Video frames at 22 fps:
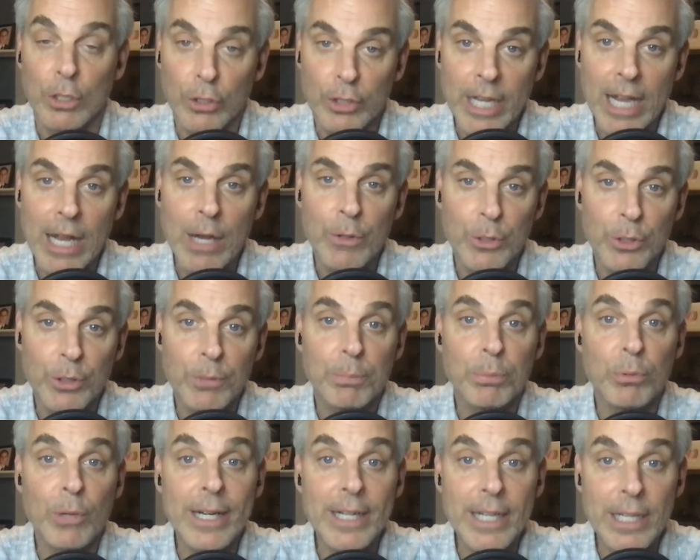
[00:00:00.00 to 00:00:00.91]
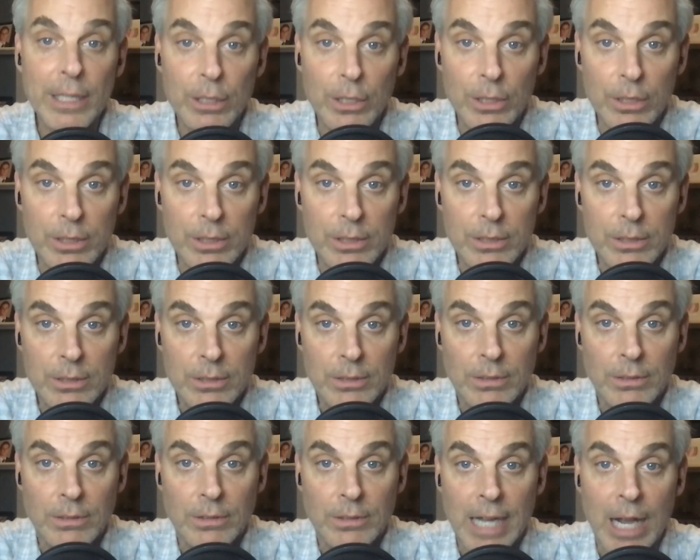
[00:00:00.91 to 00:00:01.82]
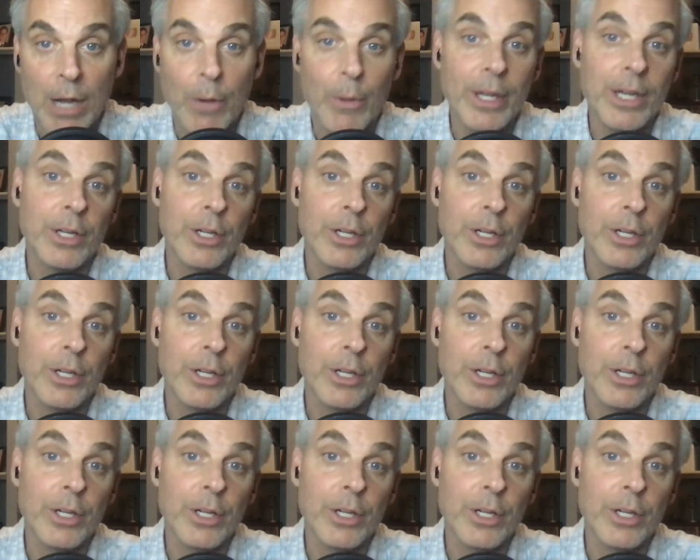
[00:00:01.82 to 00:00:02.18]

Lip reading: Look how good Brady looked, how